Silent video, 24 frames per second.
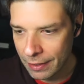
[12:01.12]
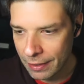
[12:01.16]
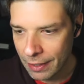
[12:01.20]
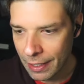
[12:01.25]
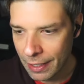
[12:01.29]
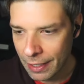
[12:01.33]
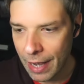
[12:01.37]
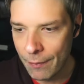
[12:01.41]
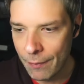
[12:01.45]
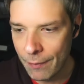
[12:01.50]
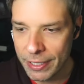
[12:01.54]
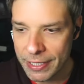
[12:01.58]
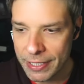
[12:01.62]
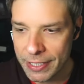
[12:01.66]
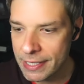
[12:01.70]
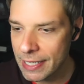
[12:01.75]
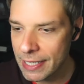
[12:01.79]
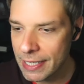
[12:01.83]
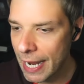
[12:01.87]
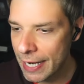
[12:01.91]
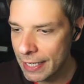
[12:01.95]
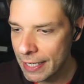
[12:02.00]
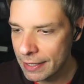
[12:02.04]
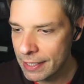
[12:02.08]
I'm
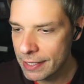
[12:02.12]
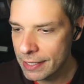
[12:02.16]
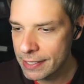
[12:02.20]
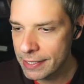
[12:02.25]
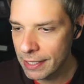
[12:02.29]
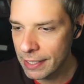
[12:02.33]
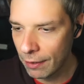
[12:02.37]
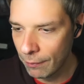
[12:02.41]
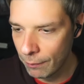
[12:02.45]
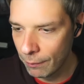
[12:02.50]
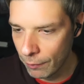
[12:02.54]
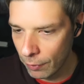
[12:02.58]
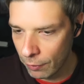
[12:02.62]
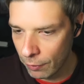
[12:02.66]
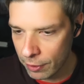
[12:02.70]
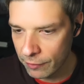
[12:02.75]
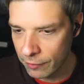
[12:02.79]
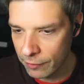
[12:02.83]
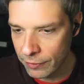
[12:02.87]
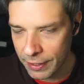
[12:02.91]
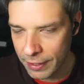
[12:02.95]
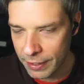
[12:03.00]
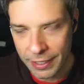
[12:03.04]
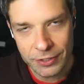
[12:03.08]
excited to sell more
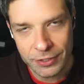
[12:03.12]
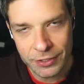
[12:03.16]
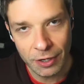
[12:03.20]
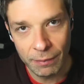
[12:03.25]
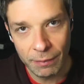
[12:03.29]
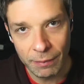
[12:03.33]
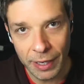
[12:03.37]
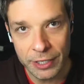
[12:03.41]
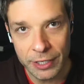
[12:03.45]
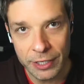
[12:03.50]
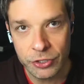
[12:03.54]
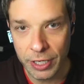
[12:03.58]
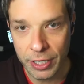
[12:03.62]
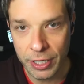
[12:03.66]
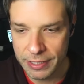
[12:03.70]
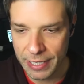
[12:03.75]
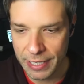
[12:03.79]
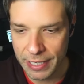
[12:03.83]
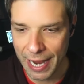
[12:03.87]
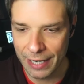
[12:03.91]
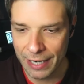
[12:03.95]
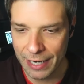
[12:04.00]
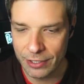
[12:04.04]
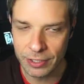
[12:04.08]
of these on my
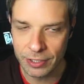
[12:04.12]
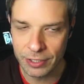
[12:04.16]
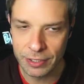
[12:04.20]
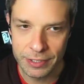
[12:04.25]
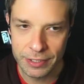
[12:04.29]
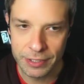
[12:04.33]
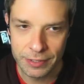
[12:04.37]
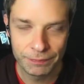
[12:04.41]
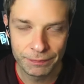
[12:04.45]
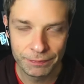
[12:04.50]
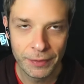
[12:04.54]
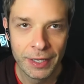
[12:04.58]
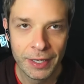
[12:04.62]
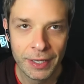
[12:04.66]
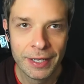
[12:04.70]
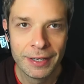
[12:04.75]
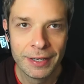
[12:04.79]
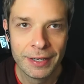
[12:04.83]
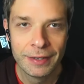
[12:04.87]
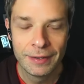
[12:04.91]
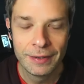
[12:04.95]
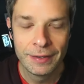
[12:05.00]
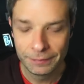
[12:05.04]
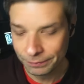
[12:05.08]
transactions,
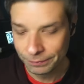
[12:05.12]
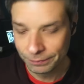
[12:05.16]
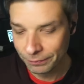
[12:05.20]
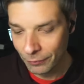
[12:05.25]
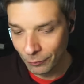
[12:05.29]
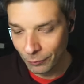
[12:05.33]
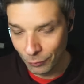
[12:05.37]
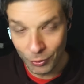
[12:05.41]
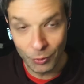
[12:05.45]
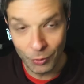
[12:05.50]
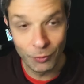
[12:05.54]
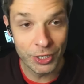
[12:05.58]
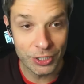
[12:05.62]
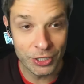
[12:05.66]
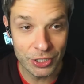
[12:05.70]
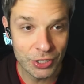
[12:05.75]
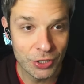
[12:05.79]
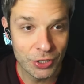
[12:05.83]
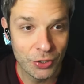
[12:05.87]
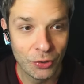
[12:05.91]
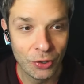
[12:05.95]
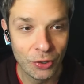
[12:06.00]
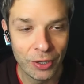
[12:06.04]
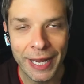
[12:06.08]
which is
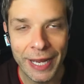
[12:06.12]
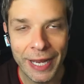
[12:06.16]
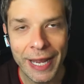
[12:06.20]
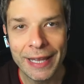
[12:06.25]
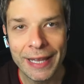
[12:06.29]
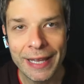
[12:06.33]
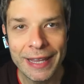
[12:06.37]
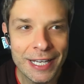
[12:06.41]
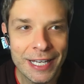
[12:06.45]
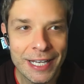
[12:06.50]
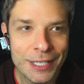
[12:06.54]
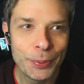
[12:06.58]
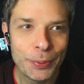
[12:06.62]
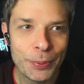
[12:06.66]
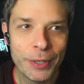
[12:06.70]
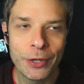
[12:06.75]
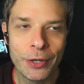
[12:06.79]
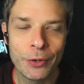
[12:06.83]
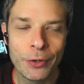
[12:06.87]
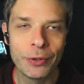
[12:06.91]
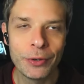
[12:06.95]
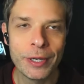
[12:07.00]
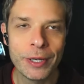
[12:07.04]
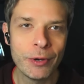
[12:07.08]
cool. Like, I think it's pretty
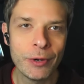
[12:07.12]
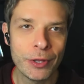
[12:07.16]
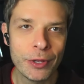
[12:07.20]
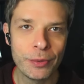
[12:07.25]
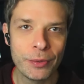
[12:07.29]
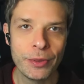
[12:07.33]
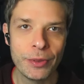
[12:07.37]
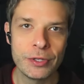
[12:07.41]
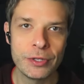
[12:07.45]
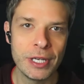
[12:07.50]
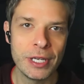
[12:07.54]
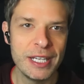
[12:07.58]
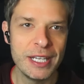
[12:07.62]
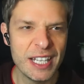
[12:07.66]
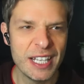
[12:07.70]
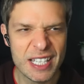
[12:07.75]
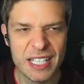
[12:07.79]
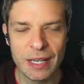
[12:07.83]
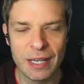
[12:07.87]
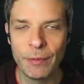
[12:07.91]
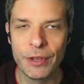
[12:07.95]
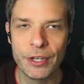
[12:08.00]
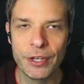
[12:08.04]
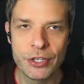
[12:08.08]
cool. He went through he did
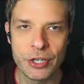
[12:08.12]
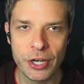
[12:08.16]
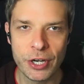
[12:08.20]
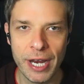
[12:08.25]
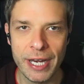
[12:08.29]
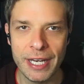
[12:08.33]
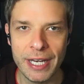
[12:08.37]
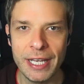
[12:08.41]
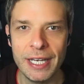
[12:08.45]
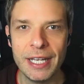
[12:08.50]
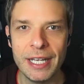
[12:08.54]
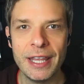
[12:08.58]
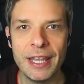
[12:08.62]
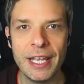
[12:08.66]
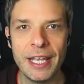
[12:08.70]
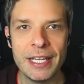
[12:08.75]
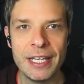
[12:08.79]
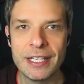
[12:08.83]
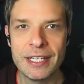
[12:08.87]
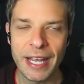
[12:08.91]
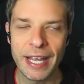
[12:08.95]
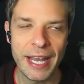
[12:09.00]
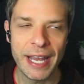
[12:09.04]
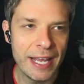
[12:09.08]
some of the training, and then
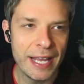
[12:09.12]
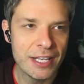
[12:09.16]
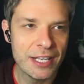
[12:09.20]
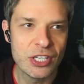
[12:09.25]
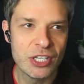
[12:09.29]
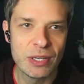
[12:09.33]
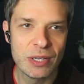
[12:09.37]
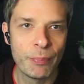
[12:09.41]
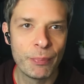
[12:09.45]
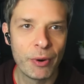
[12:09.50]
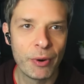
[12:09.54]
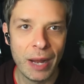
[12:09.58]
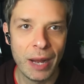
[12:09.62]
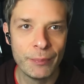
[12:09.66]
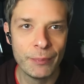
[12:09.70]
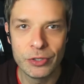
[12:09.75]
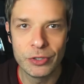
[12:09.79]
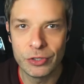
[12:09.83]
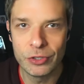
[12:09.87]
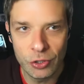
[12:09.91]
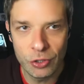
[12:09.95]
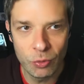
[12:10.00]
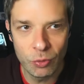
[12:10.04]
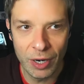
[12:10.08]
he's like, hey, just
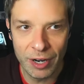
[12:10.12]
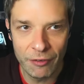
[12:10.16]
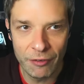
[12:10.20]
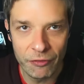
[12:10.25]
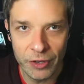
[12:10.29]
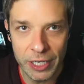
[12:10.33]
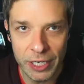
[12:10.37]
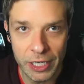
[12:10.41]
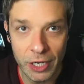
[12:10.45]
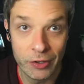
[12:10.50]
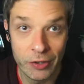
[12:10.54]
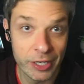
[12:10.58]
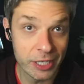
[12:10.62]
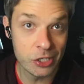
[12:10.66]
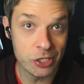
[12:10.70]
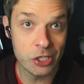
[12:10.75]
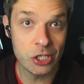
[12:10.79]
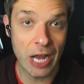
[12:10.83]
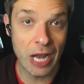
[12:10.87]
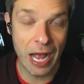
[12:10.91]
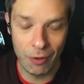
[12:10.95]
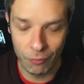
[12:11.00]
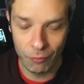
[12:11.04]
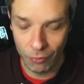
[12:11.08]
impromptu, do you want a video? And he
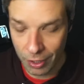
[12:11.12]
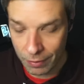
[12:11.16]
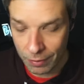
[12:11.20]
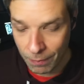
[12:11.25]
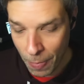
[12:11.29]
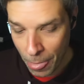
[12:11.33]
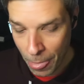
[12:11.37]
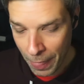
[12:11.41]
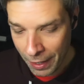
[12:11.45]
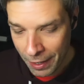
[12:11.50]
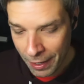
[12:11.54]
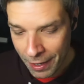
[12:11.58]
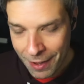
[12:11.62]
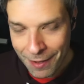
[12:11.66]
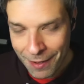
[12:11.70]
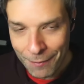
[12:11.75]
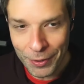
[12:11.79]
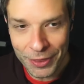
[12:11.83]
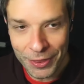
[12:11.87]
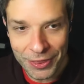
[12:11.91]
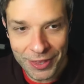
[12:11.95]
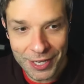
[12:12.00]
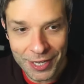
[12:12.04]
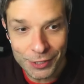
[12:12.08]
shot one.
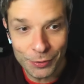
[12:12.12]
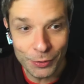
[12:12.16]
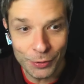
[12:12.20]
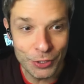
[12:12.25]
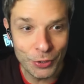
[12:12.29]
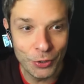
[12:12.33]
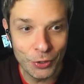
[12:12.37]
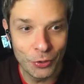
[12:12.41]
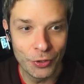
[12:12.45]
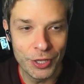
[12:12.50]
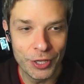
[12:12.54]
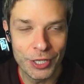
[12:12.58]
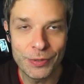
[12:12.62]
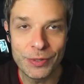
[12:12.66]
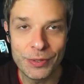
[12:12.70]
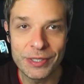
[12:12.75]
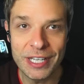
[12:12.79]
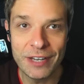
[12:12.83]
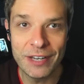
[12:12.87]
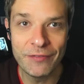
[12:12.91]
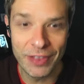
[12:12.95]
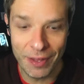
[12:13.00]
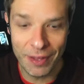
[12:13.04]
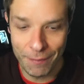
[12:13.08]
But this was cool. This was
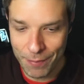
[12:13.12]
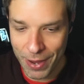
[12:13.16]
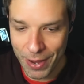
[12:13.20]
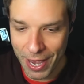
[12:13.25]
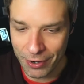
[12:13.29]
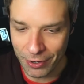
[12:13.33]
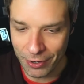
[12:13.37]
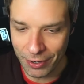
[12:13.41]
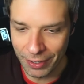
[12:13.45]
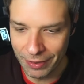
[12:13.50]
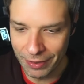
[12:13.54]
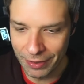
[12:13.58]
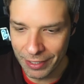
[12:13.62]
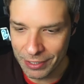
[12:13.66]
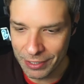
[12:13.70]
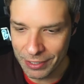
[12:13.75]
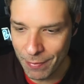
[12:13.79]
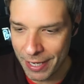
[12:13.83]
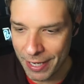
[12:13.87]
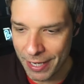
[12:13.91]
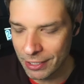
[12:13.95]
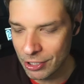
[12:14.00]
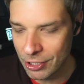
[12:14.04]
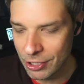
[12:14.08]
even the better, this
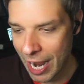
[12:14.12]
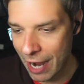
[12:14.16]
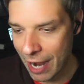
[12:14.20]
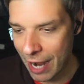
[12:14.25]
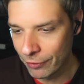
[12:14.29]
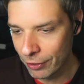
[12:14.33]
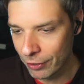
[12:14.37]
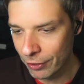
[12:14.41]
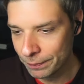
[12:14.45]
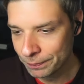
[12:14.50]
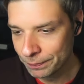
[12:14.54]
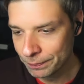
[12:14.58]
message after.